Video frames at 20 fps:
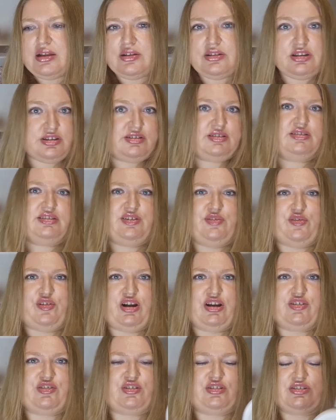this is the
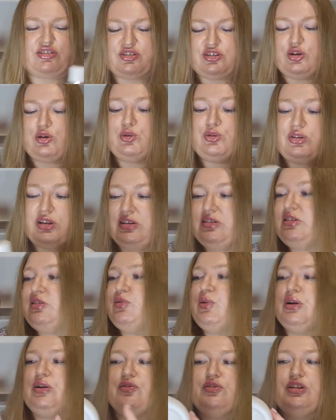fragrance. So this is
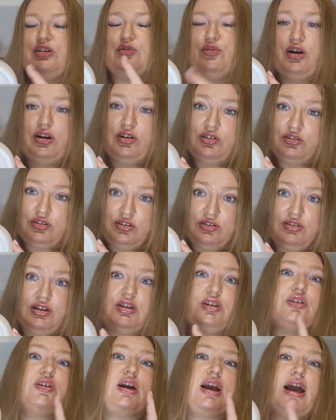one of these fragrances that
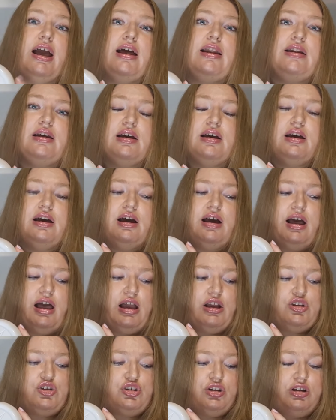you can
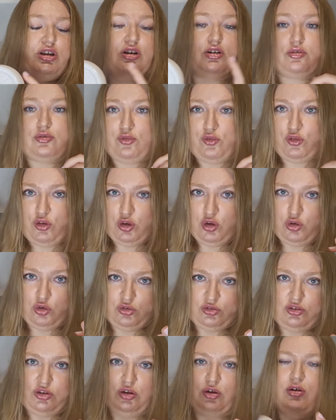actually
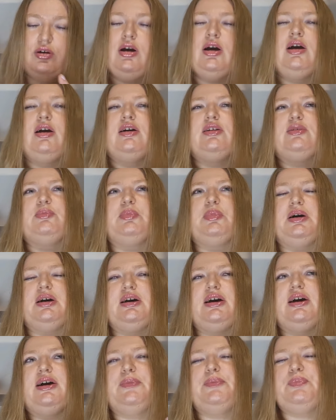confuse you,
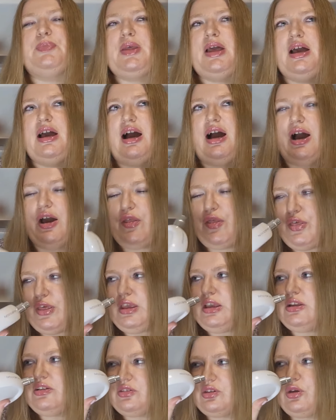but I
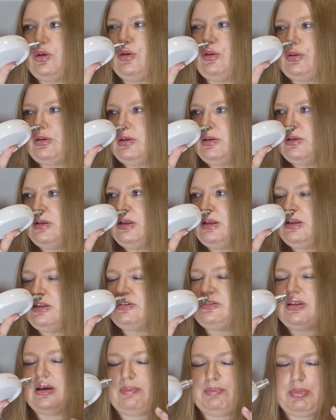think it's good.
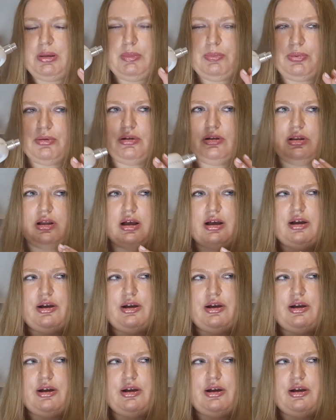Some people